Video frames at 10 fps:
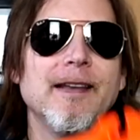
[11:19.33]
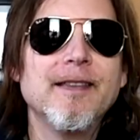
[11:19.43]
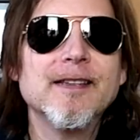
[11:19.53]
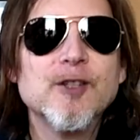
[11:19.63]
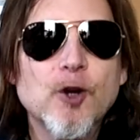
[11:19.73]

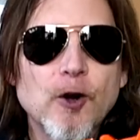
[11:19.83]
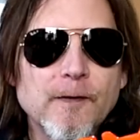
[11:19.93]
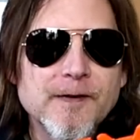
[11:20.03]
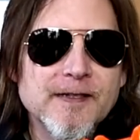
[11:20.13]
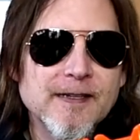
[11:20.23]
this
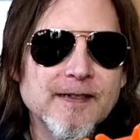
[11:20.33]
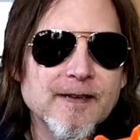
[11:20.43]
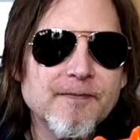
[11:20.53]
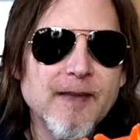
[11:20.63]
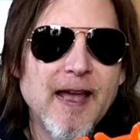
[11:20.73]
curve
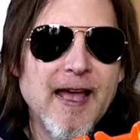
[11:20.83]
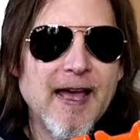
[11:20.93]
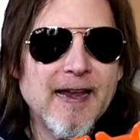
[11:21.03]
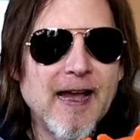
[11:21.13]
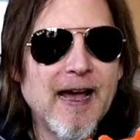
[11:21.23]
system,
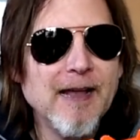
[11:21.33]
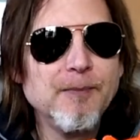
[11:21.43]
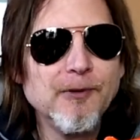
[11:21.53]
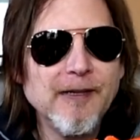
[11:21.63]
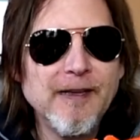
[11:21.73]
and I
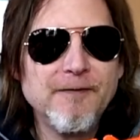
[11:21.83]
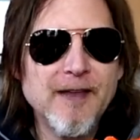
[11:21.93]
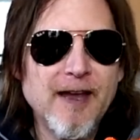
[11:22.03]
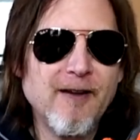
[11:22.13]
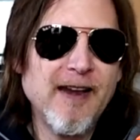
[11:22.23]
believe
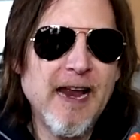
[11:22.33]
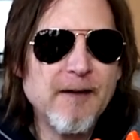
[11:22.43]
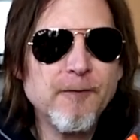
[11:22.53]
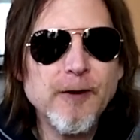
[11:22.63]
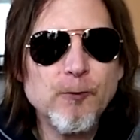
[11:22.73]
that on
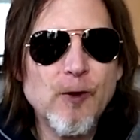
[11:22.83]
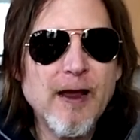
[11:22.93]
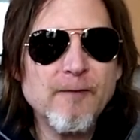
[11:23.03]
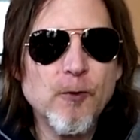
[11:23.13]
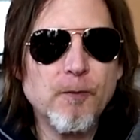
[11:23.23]
every
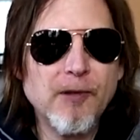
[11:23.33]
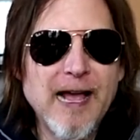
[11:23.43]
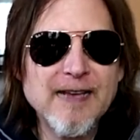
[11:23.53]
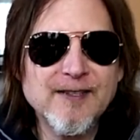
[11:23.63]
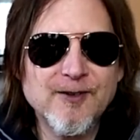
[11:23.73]
rival
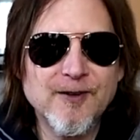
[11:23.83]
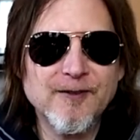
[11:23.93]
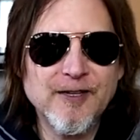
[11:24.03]
blaster,